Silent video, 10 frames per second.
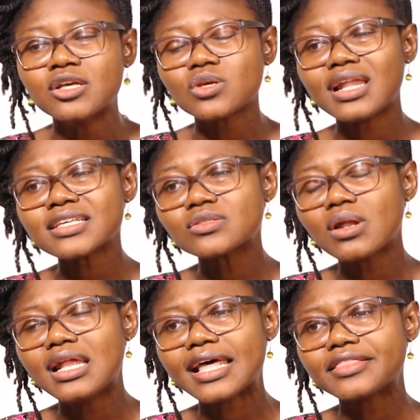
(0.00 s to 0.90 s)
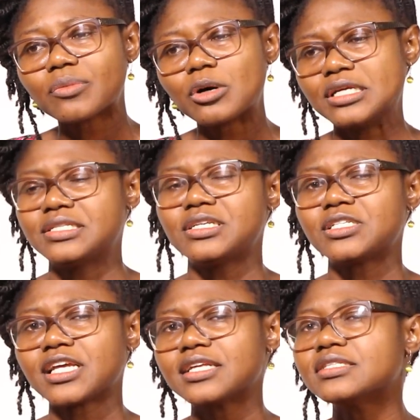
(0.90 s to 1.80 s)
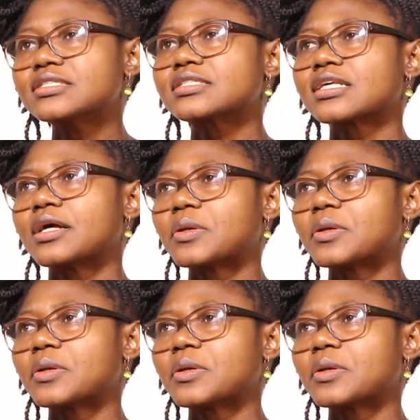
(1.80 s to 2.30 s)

So let's not let the politicians